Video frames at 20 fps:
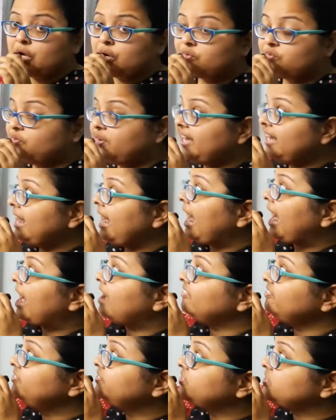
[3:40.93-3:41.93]
we
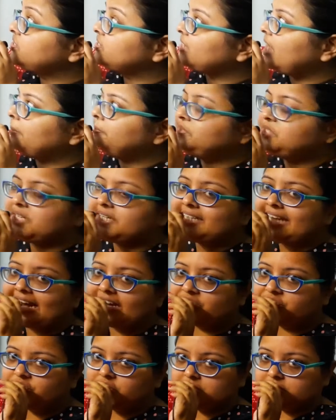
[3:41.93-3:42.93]
have subject
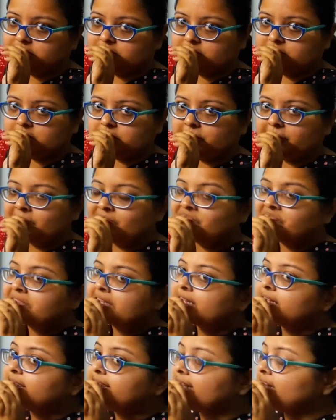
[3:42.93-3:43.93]
at first,
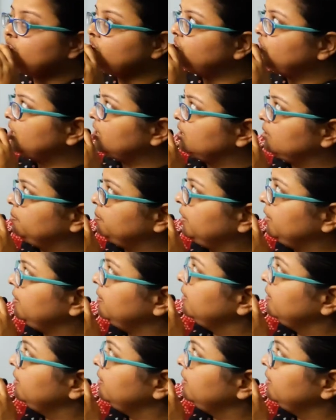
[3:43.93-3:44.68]
then verb,